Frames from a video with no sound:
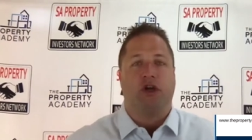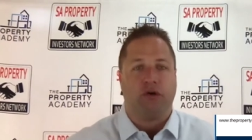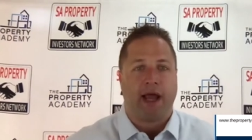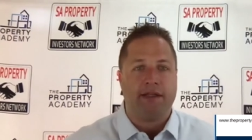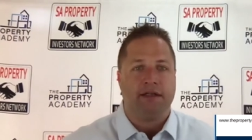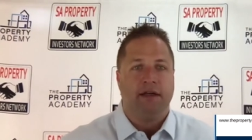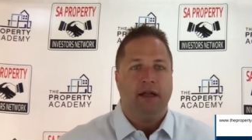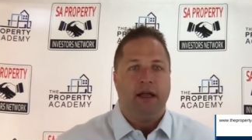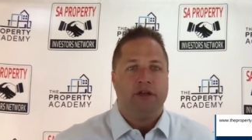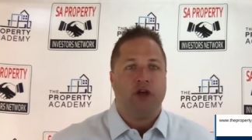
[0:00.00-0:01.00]
great.
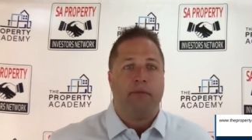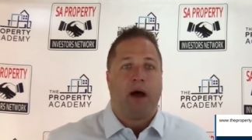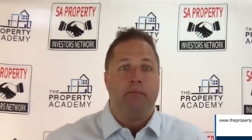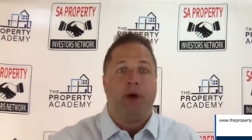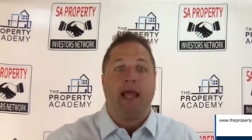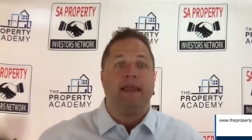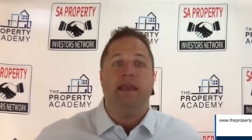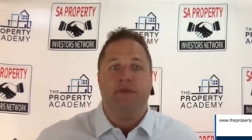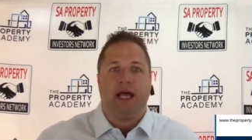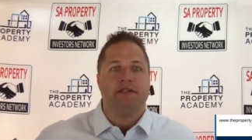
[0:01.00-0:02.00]
So I'm, I'm, break
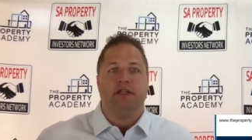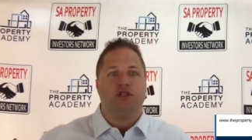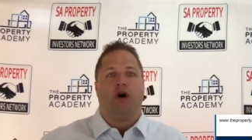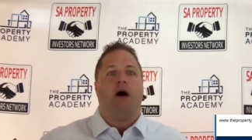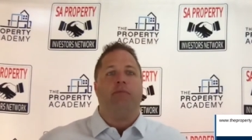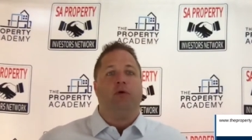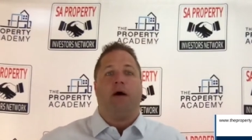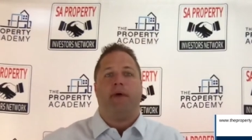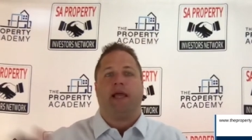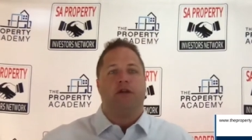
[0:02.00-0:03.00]
even as an example,
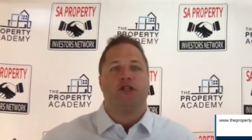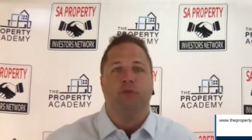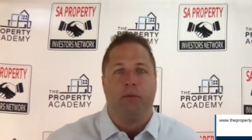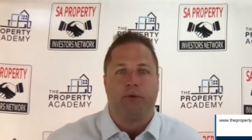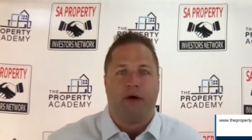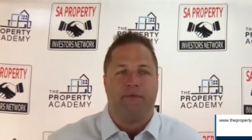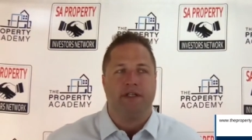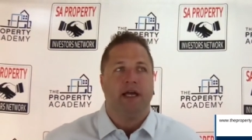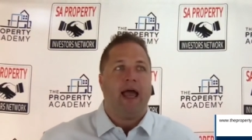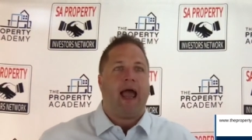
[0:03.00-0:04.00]
I'm making a small
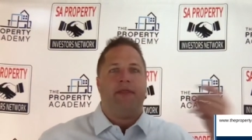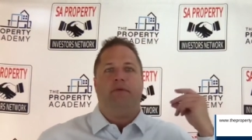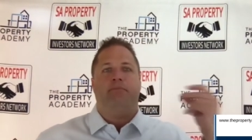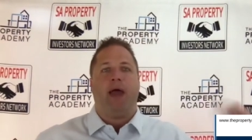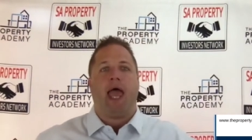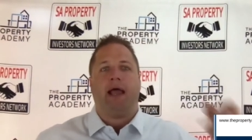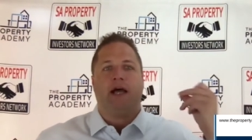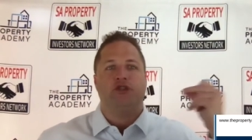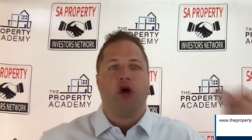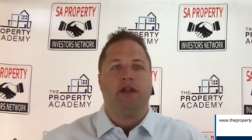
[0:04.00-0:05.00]
profit, and then bang, I
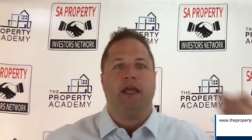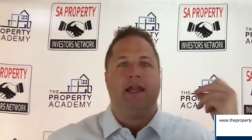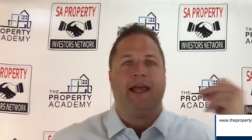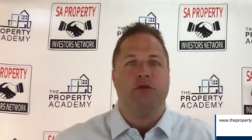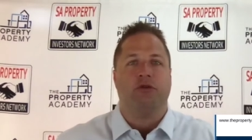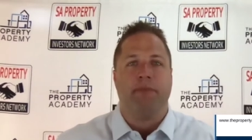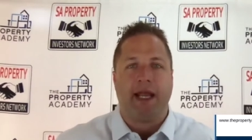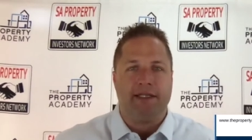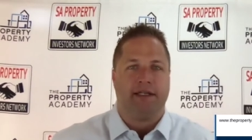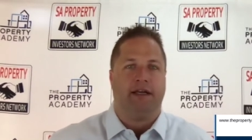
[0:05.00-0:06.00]
start getting hit with
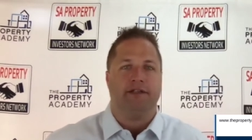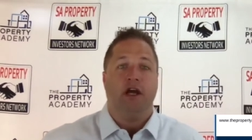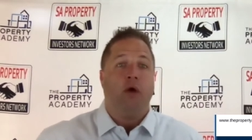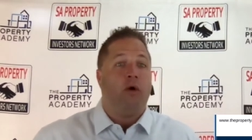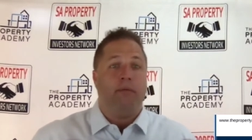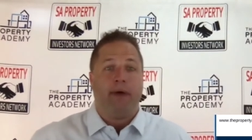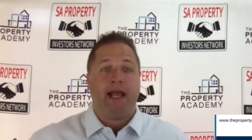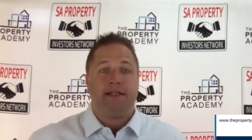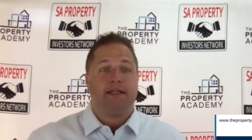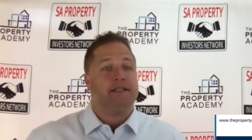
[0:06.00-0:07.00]
maintenance. Well,
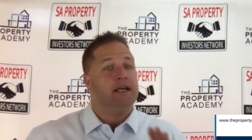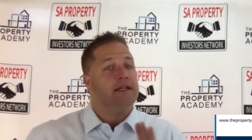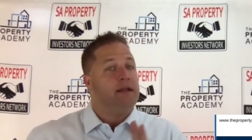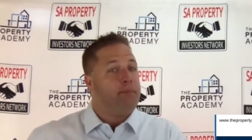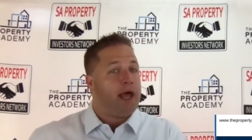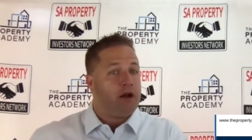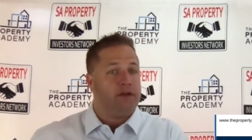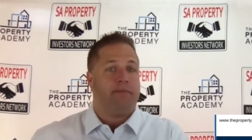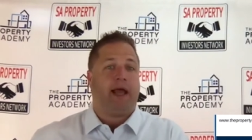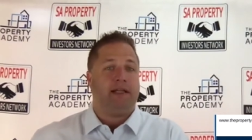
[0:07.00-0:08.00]
maintenance, depending on
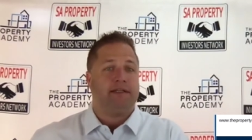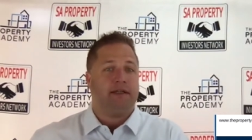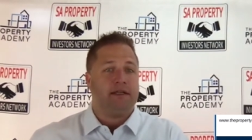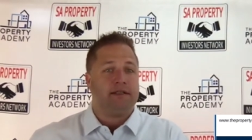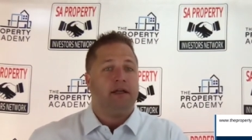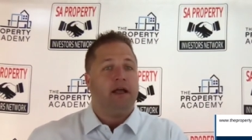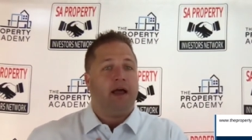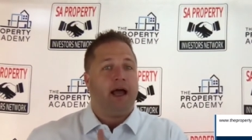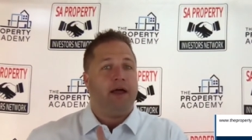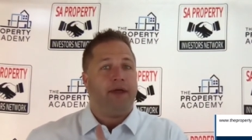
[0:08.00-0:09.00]
the maintenance
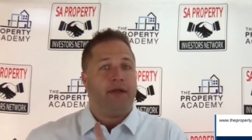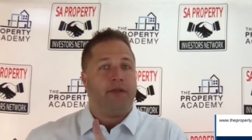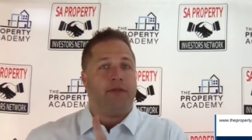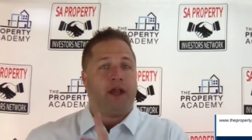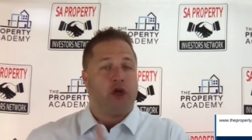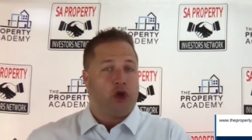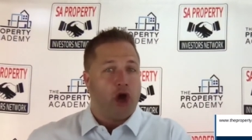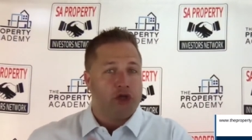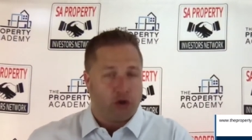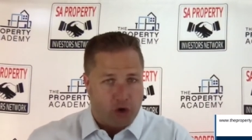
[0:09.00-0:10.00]
uh, that, that
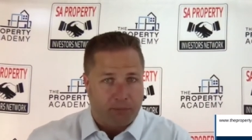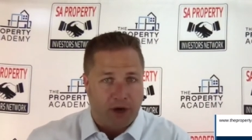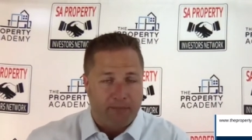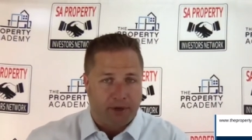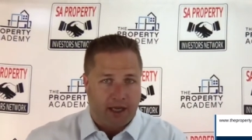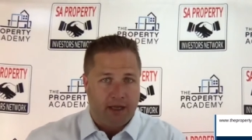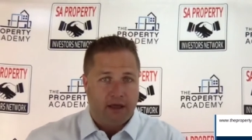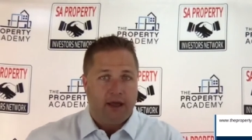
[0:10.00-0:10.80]
occurs on your property,